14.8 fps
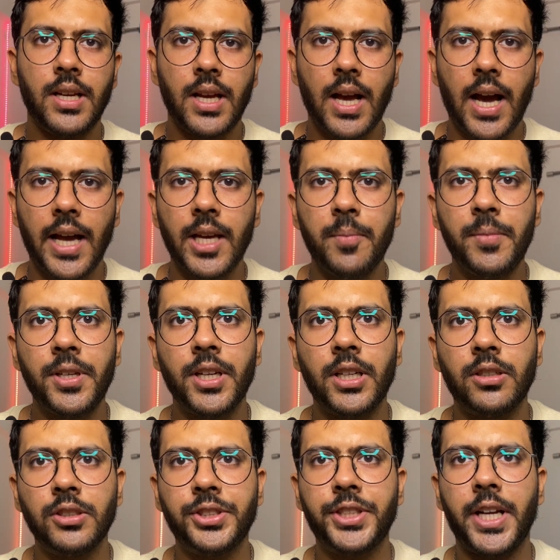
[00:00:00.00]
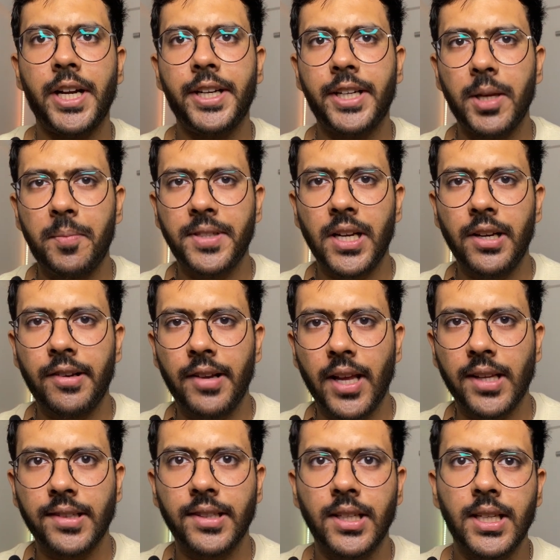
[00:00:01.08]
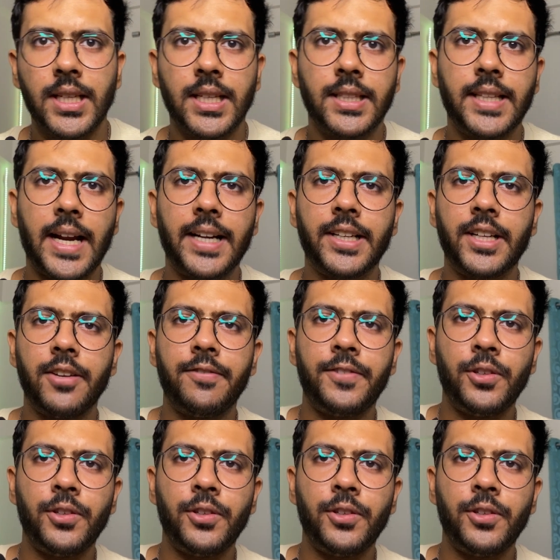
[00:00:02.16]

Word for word: I am here to share tips and tricks that give